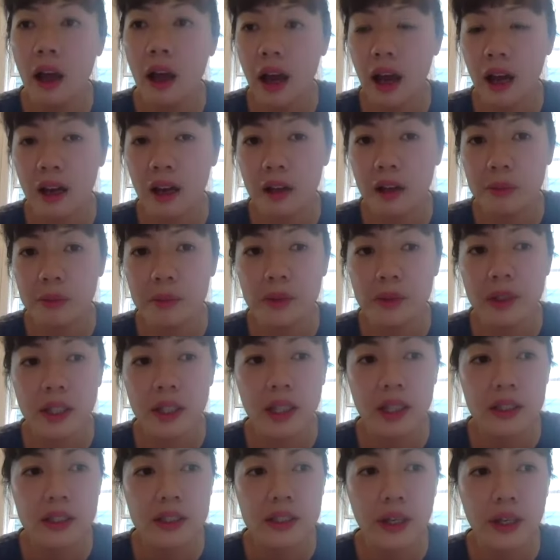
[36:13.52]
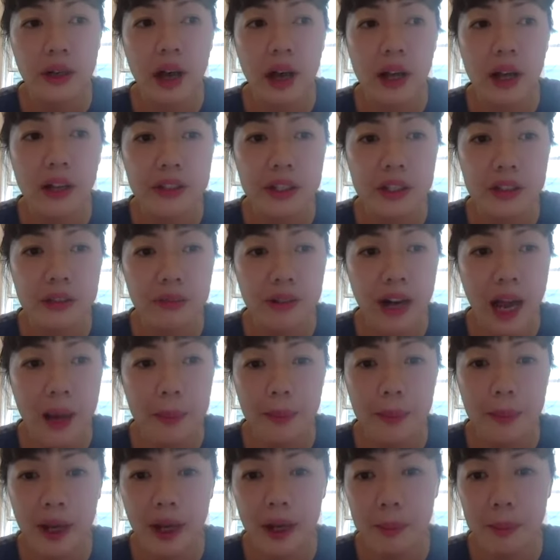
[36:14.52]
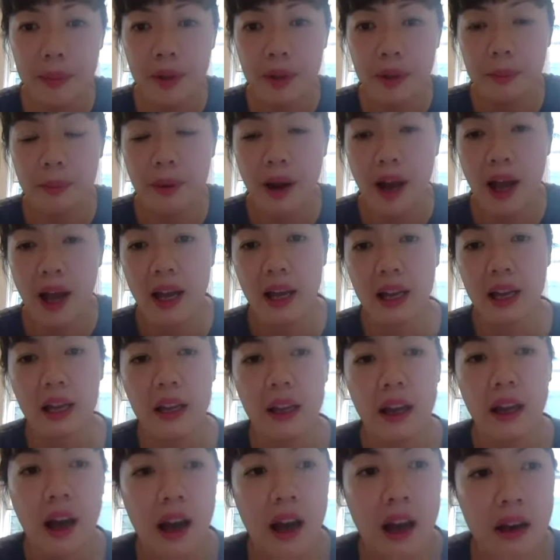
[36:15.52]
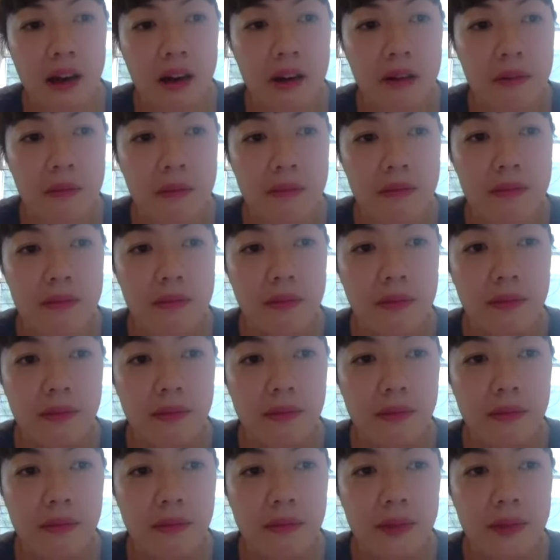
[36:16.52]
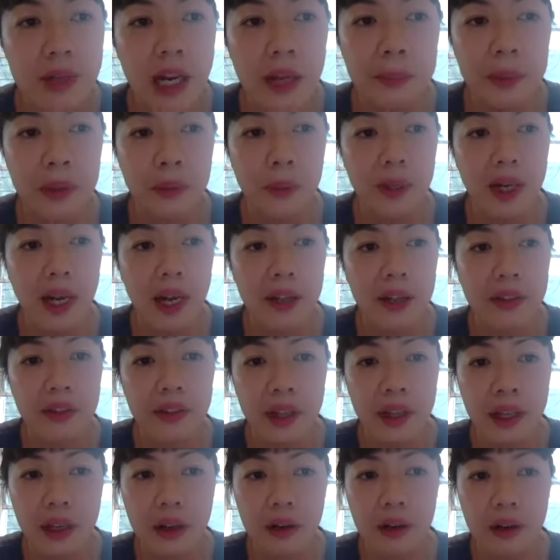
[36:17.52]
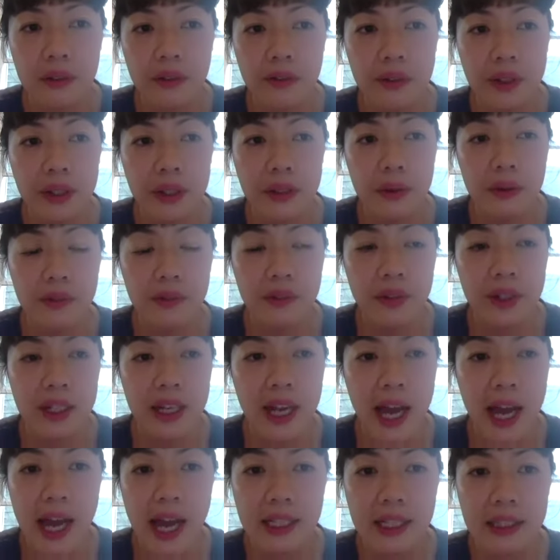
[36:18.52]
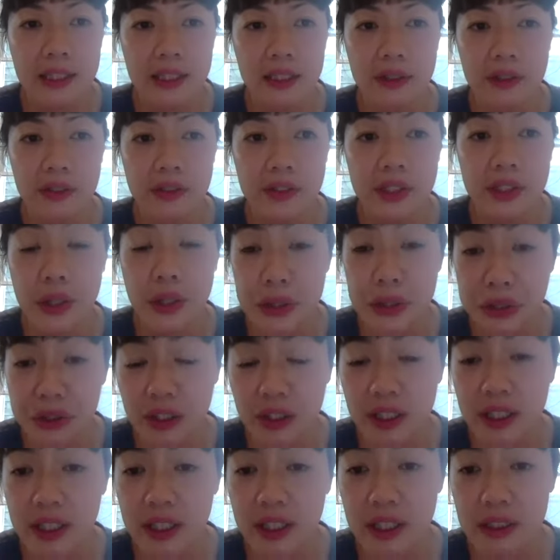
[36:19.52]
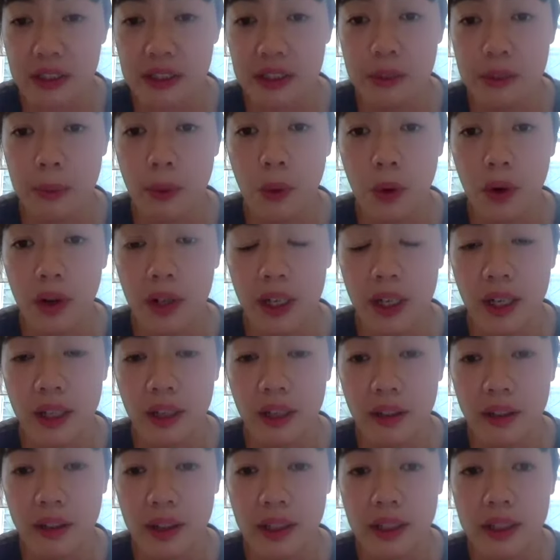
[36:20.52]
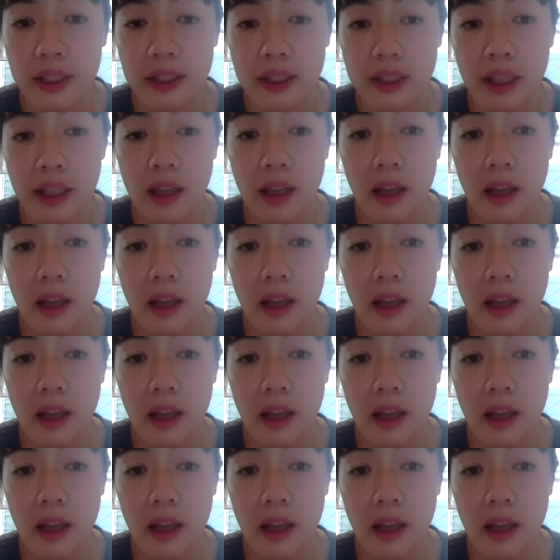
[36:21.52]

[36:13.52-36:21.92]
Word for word: Um, so I'll just wrap up by um, naming what I think are a few of the tasks of socialists in supporting this